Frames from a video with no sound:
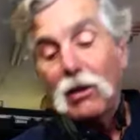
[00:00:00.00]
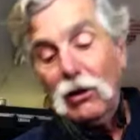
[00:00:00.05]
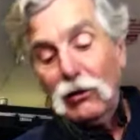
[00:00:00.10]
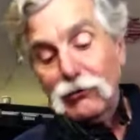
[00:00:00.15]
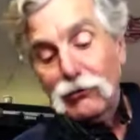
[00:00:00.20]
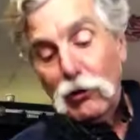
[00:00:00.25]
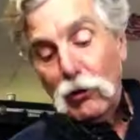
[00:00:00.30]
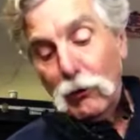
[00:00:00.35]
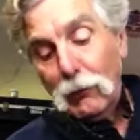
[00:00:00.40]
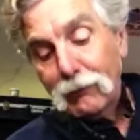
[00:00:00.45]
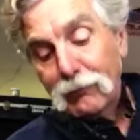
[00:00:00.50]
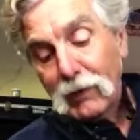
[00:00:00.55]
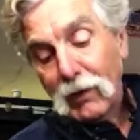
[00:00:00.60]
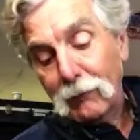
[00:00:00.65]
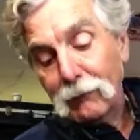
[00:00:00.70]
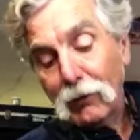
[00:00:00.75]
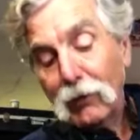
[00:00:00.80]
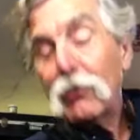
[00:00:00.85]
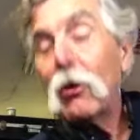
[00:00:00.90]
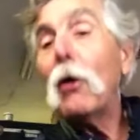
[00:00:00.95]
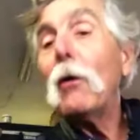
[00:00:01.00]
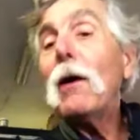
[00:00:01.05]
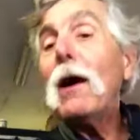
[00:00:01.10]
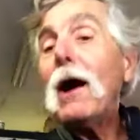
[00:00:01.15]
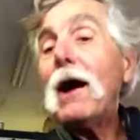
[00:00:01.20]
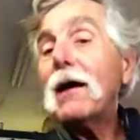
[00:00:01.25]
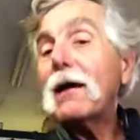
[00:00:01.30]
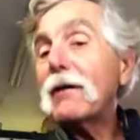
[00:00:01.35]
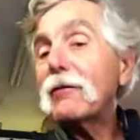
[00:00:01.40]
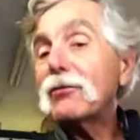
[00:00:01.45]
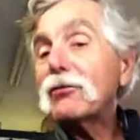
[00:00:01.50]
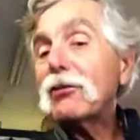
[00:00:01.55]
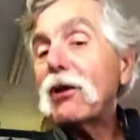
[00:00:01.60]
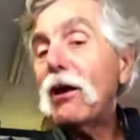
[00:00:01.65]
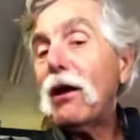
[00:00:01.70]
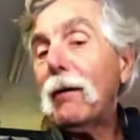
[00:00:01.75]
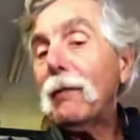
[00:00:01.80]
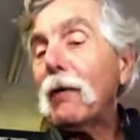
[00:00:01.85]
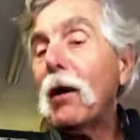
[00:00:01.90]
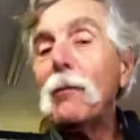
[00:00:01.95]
So no high F sharp.